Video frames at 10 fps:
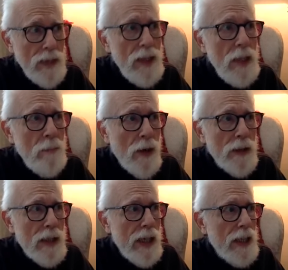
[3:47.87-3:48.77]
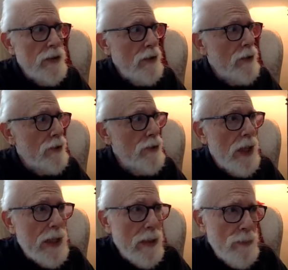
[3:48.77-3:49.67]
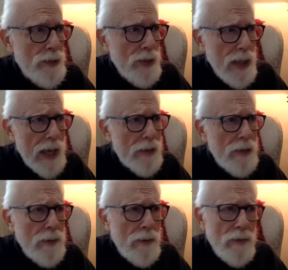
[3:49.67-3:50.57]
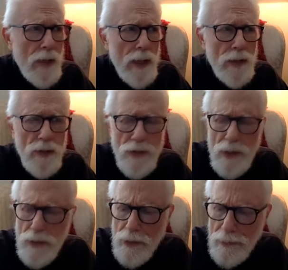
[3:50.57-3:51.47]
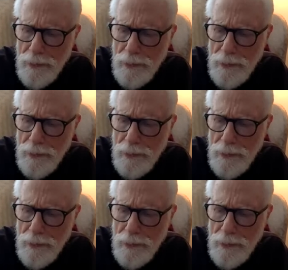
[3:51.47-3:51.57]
demarcate your Jacob's ladder of consciousness,